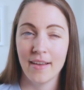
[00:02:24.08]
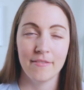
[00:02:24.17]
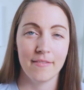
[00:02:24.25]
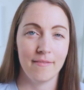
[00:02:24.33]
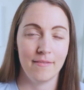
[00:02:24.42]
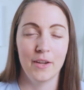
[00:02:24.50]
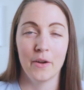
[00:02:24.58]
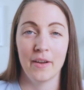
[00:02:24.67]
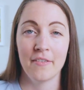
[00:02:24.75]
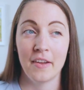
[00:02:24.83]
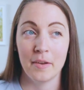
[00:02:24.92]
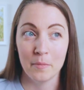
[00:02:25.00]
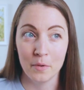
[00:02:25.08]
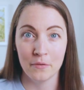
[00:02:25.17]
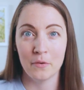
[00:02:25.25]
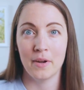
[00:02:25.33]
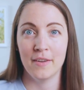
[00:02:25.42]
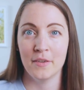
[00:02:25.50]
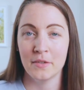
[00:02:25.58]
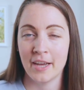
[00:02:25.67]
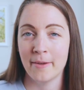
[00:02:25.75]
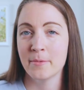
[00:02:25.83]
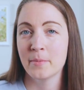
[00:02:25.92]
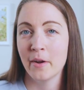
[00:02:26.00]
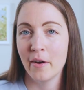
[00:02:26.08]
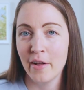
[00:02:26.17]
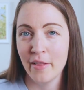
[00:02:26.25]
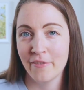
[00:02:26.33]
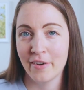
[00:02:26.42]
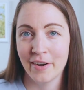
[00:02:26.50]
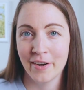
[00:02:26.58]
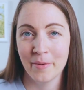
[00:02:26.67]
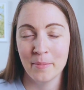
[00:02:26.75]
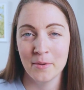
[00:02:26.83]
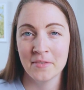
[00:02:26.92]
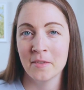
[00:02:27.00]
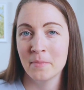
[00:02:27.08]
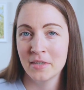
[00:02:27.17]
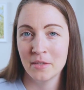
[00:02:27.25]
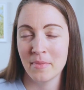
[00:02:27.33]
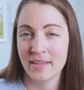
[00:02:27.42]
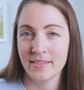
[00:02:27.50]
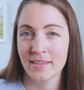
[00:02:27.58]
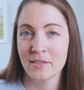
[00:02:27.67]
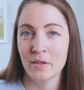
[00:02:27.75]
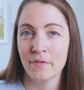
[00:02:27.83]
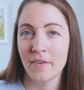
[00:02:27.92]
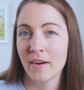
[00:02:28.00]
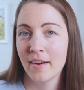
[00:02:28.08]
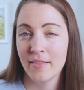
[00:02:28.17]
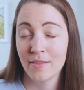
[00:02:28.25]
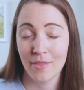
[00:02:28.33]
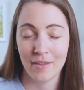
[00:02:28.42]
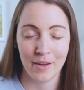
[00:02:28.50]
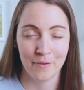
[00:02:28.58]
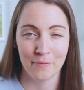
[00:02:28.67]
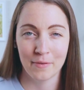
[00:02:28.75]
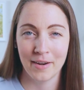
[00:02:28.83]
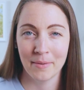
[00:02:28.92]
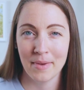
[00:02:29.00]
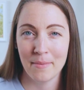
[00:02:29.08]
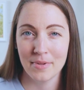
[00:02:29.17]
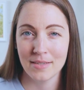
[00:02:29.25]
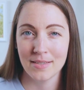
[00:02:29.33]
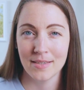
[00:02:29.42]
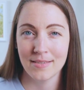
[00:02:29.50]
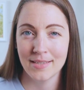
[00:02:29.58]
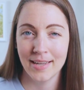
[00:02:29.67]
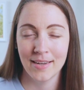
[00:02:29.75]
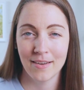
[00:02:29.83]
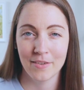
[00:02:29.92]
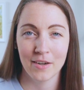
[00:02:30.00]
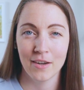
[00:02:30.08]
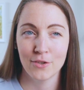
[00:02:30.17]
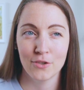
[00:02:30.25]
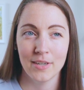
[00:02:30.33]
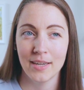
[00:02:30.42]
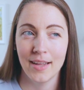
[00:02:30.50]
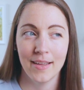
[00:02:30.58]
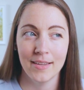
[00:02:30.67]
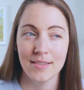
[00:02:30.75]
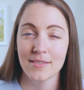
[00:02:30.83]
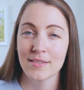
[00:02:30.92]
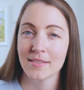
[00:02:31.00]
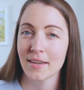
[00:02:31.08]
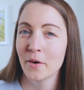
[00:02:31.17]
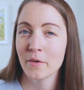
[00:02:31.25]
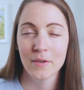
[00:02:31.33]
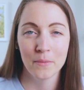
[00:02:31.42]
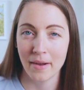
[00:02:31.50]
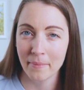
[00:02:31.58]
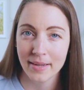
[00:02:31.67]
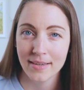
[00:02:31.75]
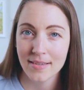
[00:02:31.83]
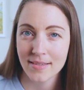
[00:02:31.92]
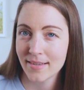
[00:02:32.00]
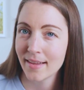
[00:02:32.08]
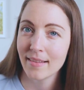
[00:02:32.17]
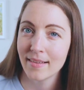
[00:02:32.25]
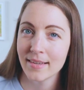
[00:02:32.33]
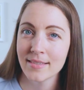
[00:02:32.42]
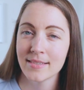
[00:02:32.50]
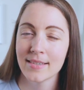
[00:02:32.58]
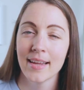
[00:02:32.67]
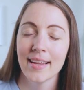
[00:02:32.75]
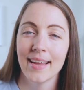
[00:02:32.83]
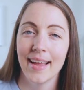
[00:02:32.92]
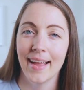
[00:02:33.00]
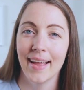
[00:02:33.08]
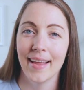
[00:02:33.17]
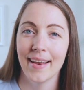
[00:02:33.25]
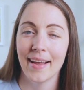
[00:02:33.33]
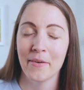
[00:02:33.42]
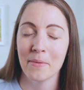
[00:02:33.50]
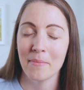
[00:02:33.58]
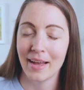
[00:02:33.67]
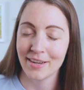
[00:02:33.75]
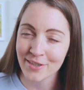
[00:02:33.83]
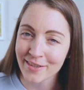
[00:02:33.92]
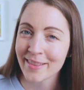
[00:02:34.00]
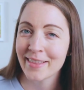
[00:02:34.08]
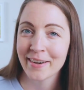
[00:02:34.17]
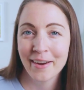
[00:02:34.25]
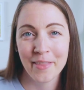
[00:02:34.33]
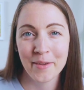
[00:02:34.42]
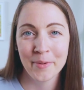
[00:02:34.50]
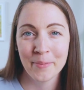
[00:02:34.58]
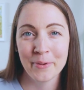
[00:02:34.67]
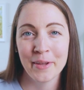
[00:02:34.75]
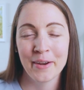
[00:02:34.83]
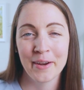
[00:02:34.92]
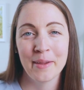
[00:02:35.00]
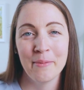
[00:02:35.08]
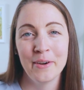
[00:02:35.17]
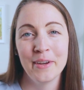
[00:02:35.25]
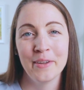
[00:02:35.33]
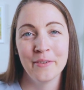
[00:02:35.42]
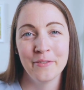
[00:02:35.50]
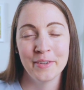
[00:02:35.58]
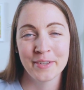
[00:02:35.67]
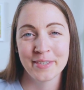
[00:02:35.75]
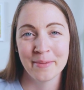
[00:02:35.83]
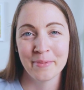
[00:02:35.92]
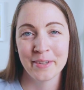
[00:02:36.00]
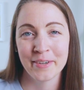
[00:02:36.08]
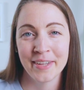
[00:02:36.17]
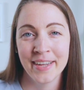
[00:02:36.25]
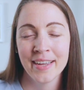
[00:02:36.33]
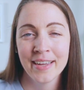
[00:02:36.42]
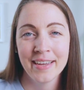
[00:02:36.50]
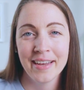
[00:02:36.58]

have, I've had to move quite a few times, but all of our moves have been domestic so far. And the thought of running my business in another country is overwhelming, to say the least. And I would imagine that there are other people in our community who feel similarly.